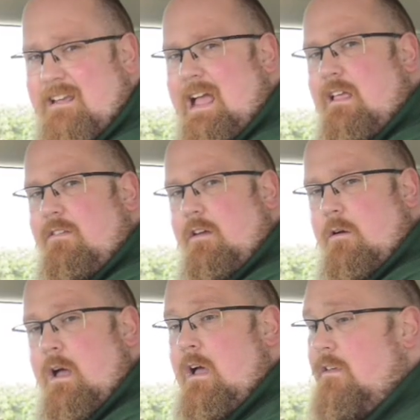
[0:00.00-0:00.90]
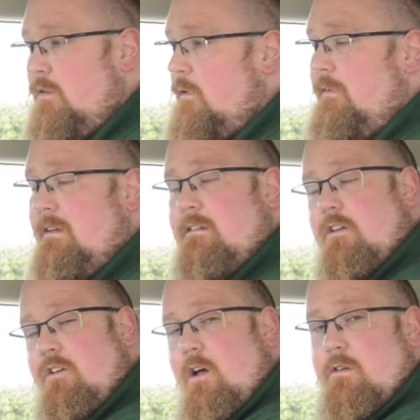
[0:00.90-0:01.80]
get to. So affixing
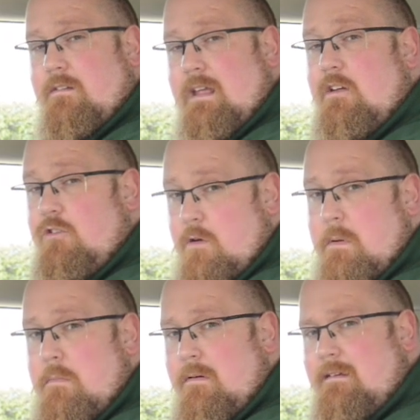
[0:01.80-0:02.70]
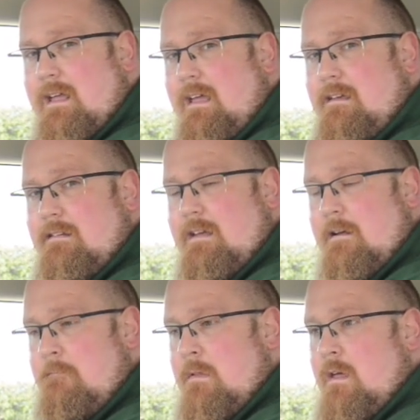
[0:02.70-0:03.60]
a child's seat should be pretty
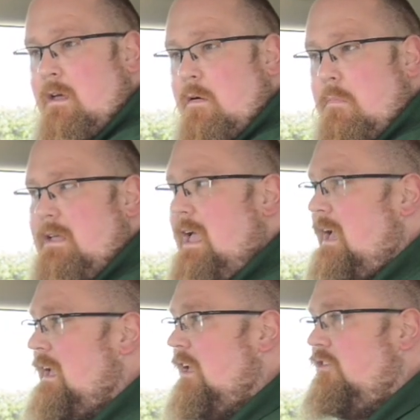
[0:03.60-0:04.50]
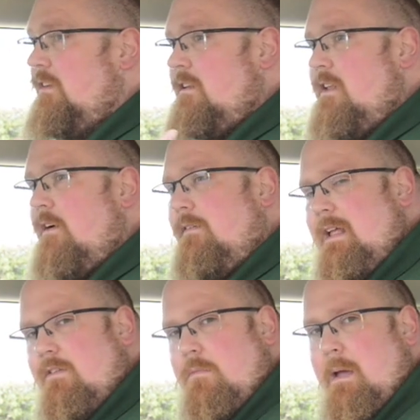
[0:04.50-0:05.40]
easy. But yeah, it's just
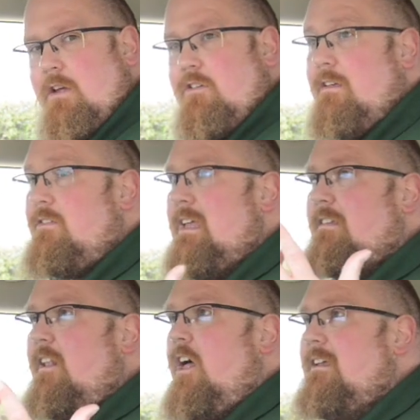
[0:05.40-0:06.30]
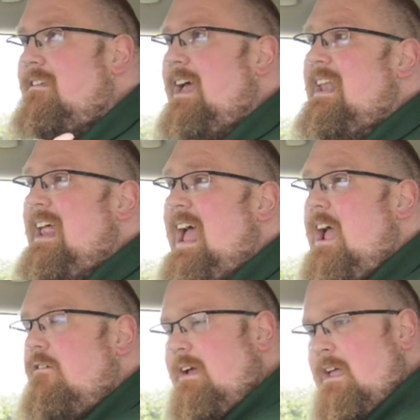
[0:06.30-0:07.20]
lovely and spacious, it's light and
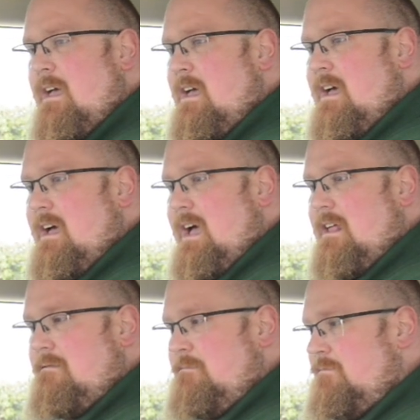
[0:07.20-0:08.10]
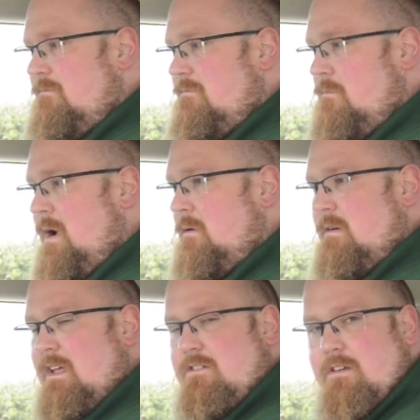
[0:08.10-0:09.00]
airy, and
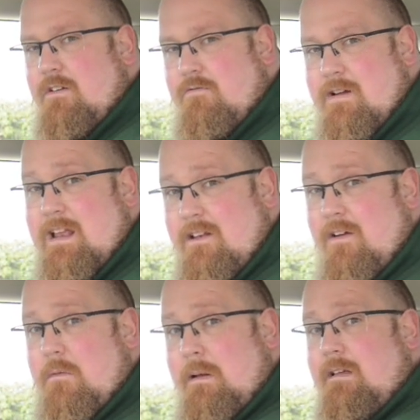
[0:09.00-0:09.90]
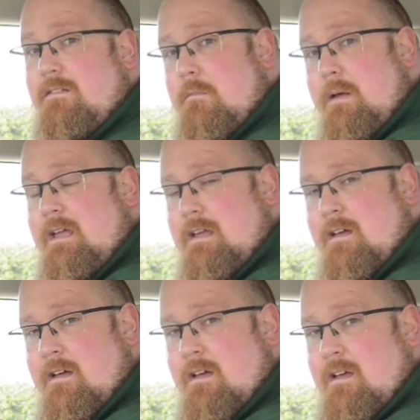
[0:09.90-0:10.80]
well, it's just a really nice place to be.
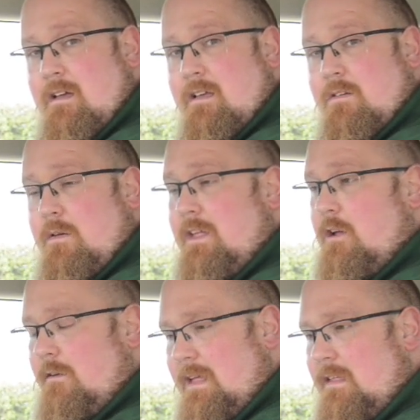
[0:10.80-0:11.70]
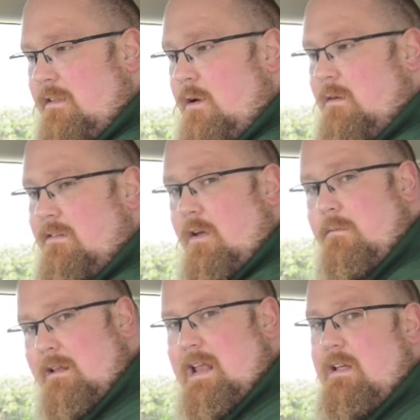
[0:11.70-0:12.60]
So I think on that note, it's time
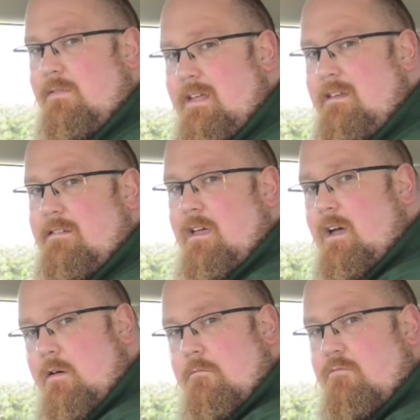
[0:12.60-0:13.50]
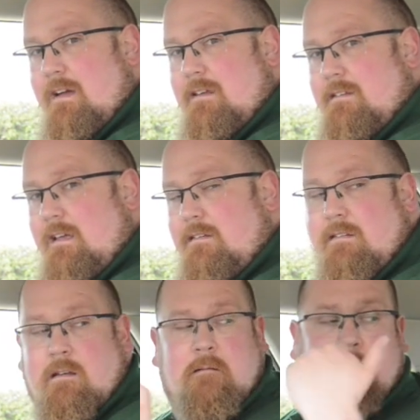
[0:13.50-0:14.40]
to leave these rear seats